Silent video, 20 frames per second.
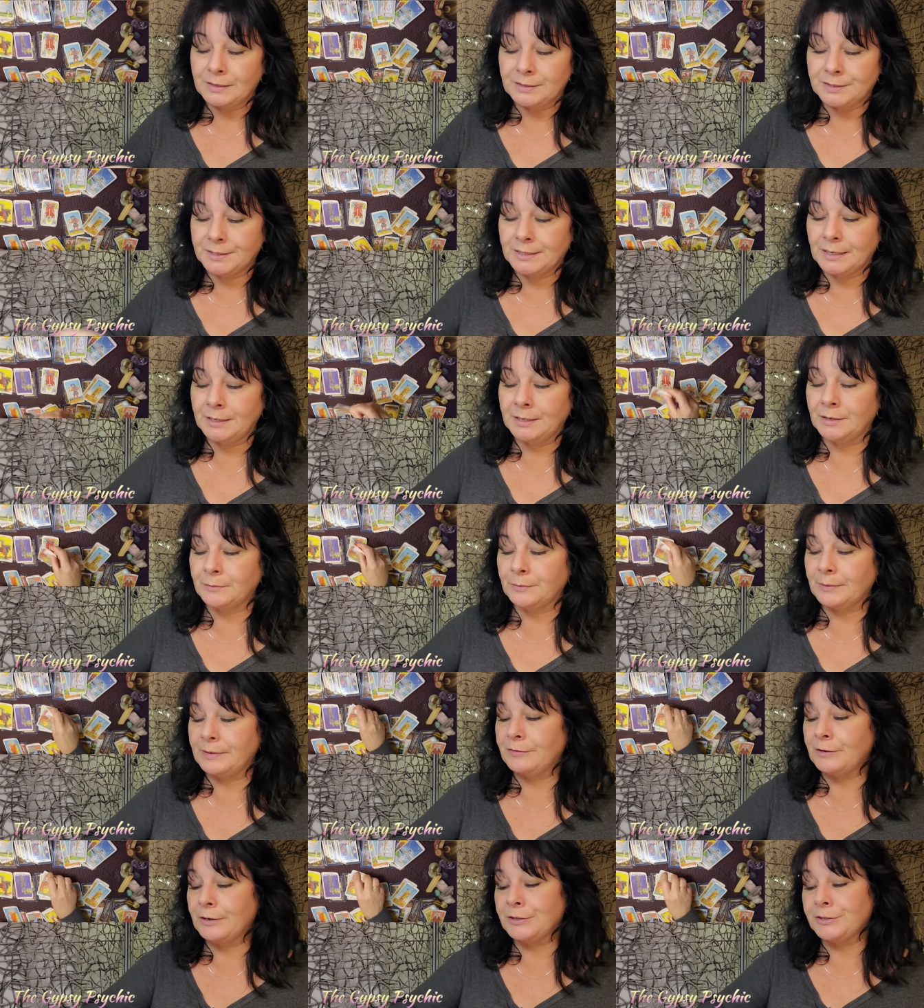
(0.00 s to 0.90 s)
The sun in
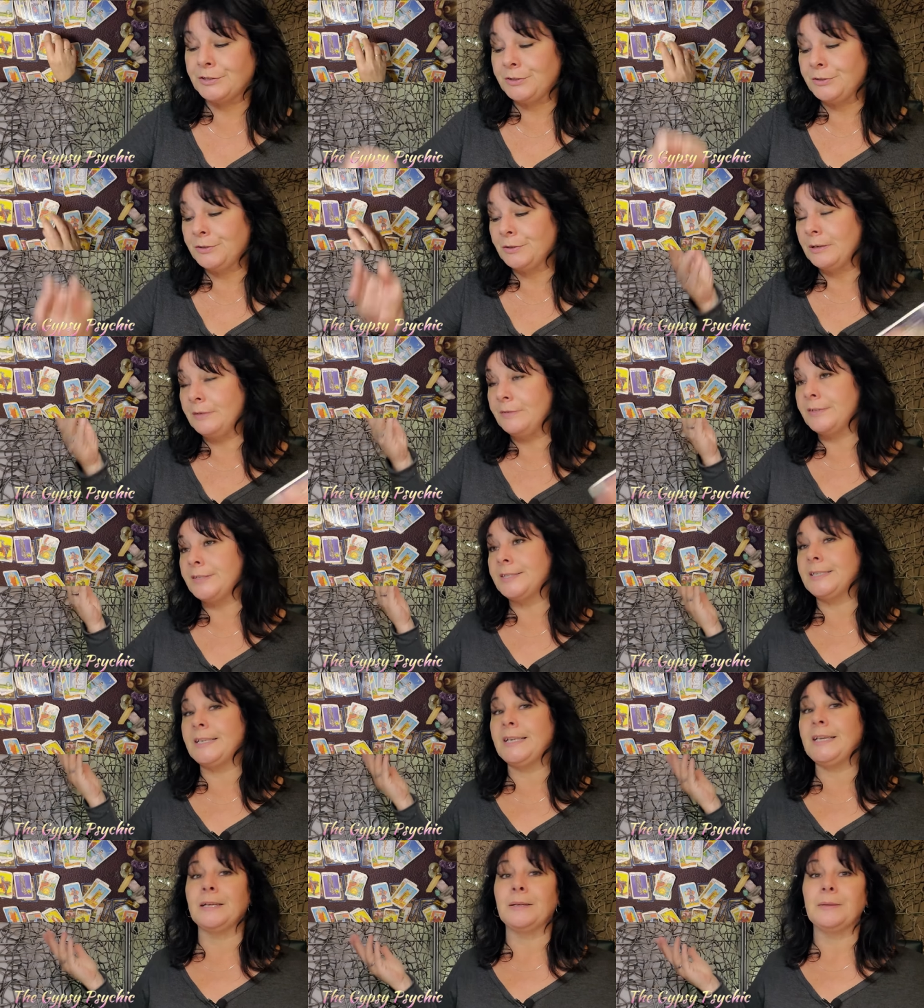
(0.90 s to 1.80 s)
reverse, and you don't even
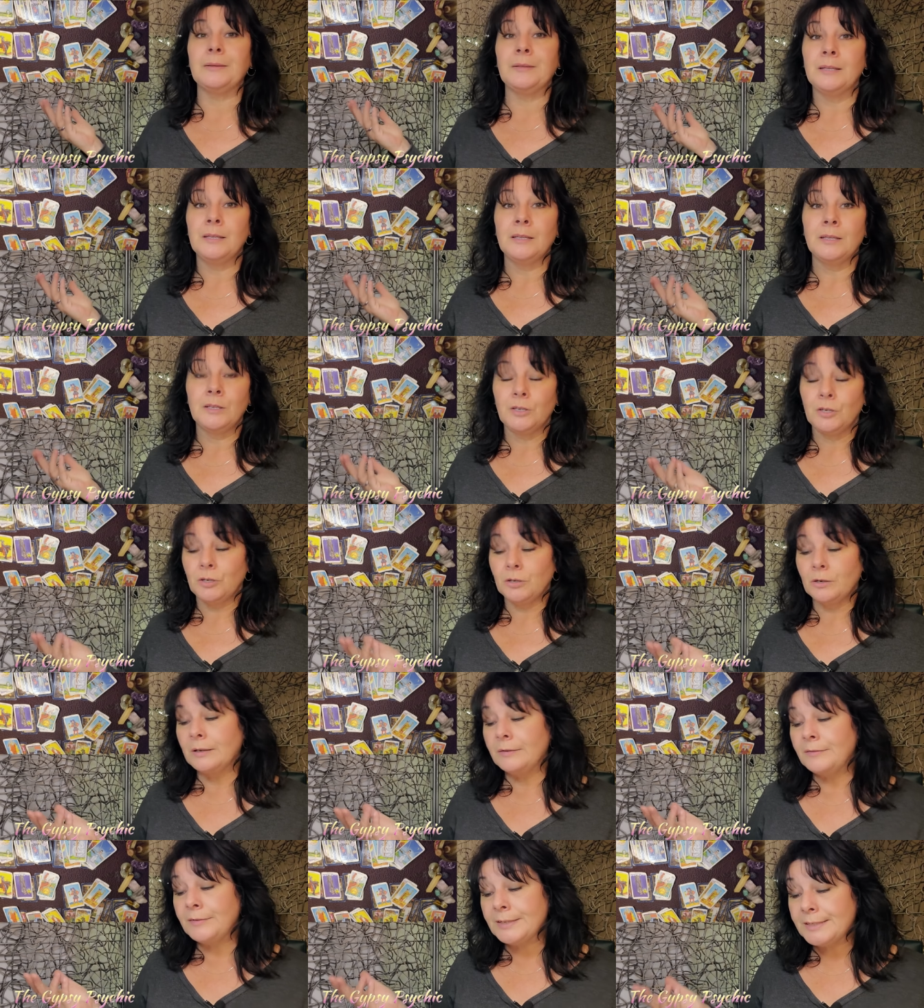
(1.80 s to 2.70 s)
see it. You
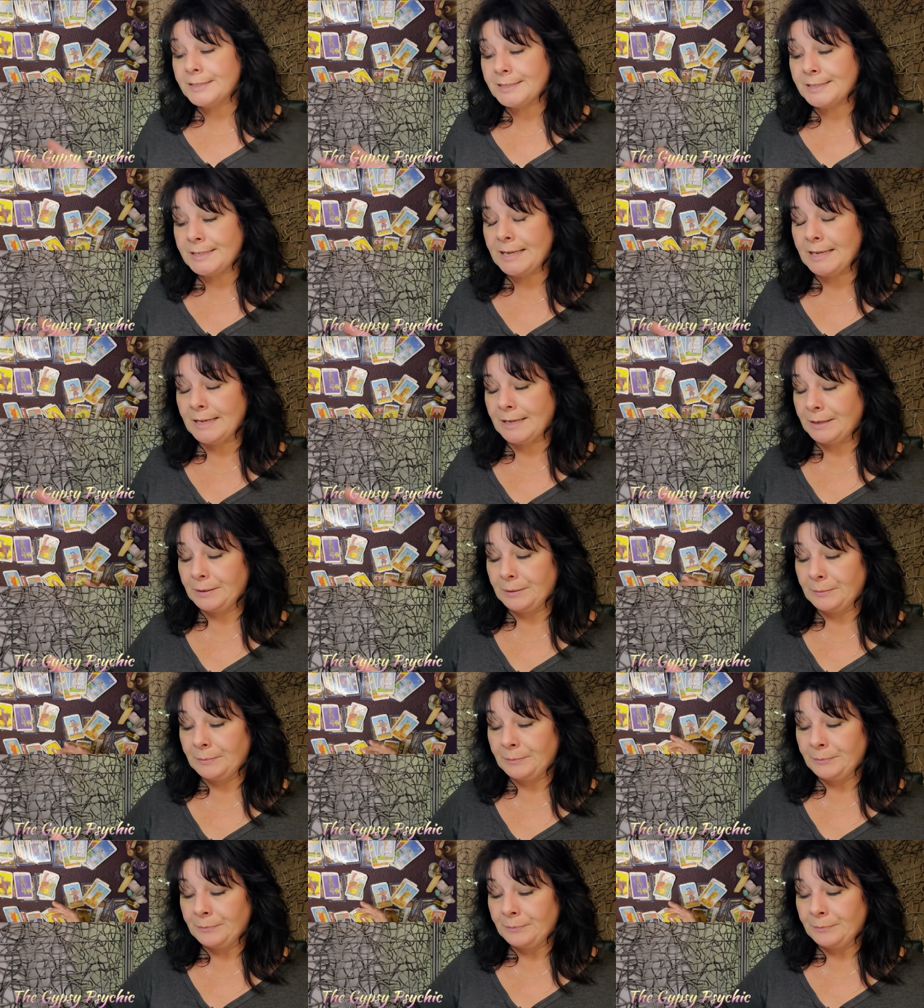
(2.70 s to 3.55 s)
don't even see it.